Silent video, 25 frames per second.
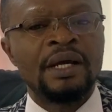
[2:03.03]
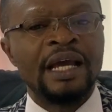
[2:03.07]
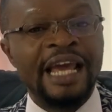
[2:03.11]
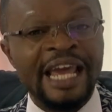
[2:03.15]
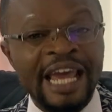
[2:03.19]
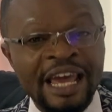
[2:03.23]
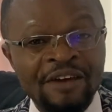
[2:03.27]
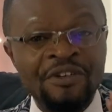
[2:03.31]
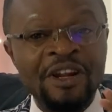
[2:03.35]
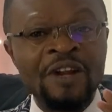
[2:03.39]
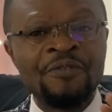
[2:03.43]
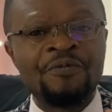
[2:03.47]

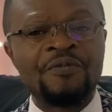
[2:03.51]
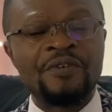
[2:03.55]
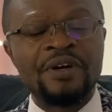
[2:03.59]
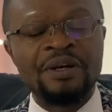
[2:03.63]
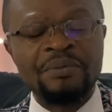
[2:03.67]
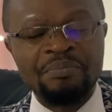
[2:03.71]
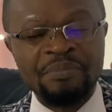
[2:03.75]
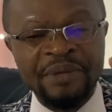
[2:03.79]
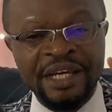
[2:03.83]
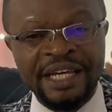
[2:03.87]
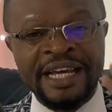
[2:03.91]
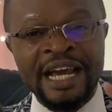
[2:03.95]
even
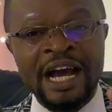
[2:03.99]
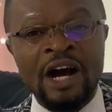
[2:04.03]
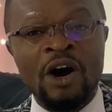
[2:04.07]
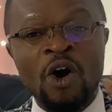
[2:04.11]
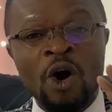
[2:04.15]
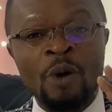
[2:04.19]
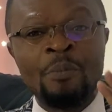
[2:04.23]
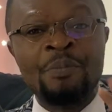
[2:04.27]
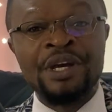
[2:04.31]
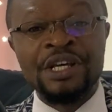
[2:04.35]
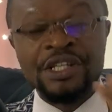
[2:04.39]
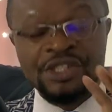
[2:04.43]
if Mikel
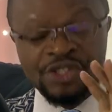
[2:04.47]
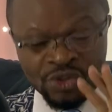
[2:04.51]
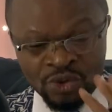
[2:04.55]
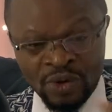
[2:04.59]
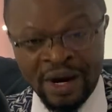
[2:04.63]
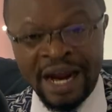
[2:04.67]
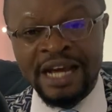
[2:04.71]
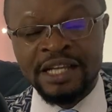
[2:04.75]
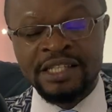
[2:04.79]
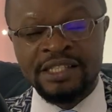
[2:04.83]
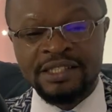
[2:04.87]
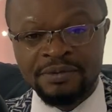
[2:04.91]
Obi is
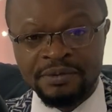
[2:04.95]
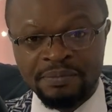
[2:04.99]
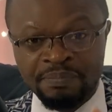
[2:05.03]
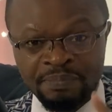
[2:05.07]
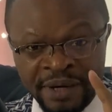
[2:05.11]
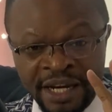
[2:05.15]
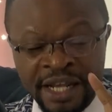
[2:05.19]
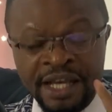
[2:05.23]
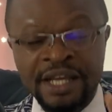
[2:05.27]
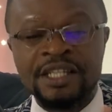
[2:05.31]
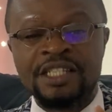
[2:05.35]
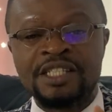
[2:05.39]
right,
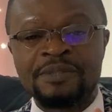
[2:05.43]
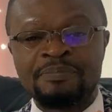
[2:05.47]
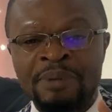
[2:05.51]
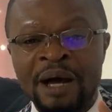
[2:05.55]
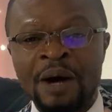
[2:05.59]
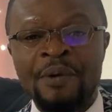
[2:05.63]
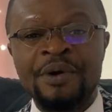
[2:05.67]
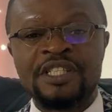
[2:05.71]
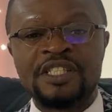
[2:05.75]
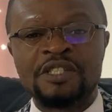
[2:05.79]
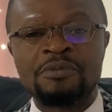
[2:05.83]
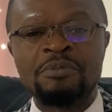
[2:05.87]
please bear
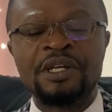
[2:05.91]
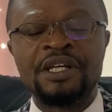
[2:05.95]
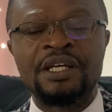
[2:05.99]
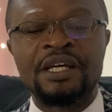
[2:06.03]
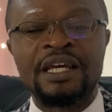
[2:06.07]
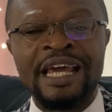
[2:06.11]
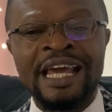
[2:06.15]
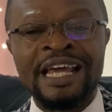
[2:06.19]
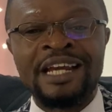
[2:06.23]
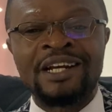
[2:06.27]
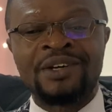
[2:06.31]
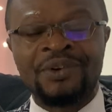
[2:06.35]
with me,
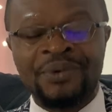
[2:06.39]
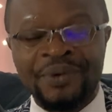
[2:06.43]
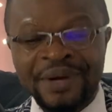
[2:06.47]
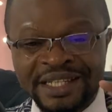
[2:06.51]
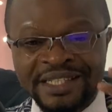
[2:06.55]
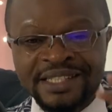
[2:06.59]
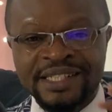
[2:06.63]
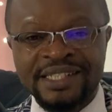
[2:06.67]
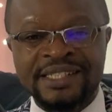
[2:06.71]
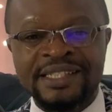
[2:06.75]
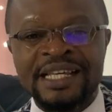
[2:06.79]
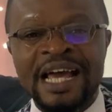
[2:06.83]
in
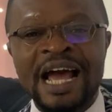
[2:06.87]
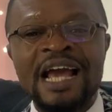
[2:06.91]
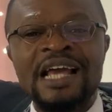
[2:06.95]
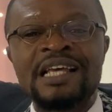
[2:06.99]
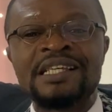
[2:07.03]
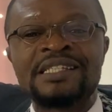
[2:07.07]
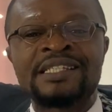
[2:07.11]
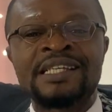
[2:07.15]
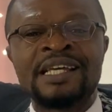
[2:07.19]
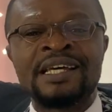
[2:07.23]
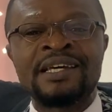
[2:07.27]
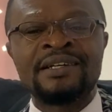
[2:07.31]

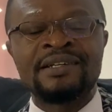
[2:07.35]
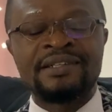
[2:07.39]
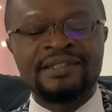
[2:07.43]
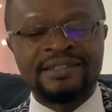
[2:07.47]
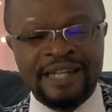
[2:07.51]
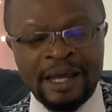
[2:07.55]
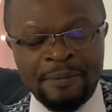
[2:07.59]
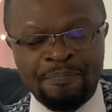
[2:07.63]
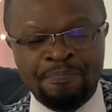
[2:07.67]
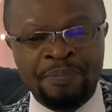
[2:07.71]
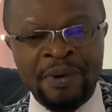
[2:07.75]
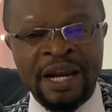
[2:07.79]
criticizing
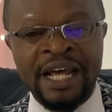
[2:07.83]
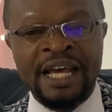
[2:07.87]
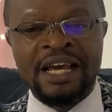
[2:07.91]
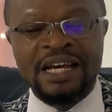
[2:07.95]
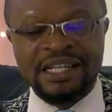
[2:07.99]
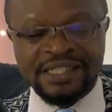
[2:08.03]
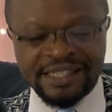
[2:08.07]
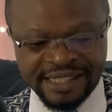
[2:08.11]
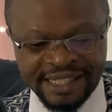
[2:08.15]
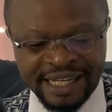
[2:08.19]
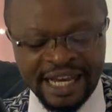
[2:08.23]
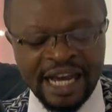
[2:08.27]
the
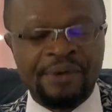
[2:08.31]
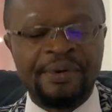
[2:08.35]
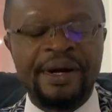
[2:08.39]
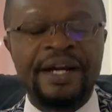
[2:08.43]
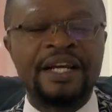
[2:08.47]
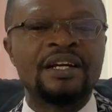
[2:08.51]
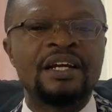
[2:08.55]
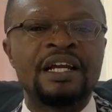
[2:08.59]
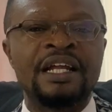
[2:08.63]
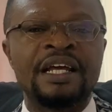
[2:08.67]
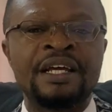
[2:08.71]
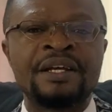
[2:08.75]
players
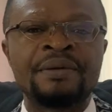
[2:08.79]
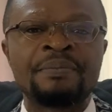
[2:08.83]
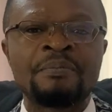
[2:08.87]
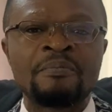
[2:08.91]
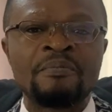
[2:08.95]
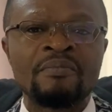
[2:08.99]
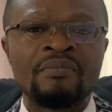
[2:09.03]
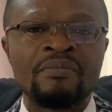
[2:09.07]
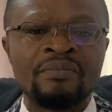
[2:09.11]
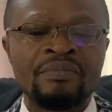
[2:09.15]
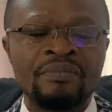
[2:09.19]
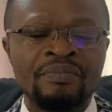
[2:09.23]
currently,
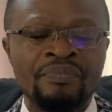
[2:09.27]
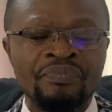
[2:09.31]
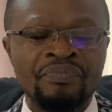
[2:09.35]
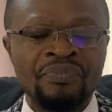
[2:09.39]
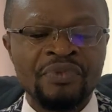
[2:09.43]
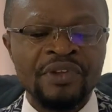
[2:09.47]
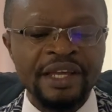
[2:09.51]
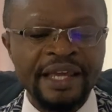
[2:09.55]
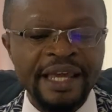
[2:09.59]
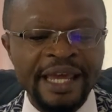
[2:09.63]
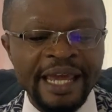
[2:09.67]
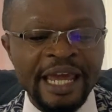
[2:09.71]

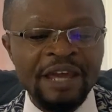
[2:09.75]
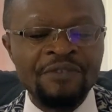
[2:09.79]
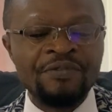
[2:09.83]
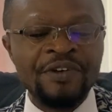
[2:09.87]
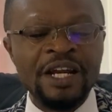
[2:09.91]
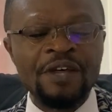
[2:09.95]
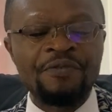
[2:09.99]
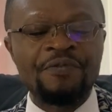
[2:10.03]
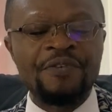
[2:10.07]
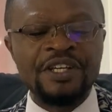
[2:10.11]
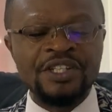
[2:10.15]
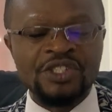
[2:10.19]
even
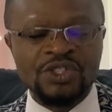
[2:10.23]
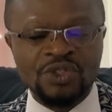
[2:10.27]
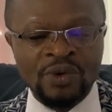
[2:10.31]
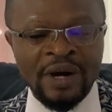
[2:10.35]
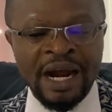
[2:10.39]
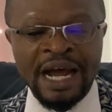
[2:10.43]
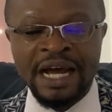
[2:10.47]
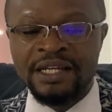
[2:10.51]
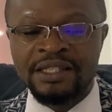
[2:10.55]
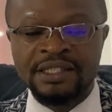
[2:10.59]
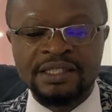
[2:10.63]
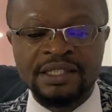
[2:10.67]
if he's
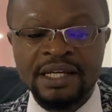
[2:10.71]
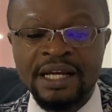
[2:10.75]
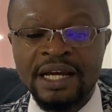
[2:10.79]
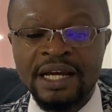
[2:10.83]
right,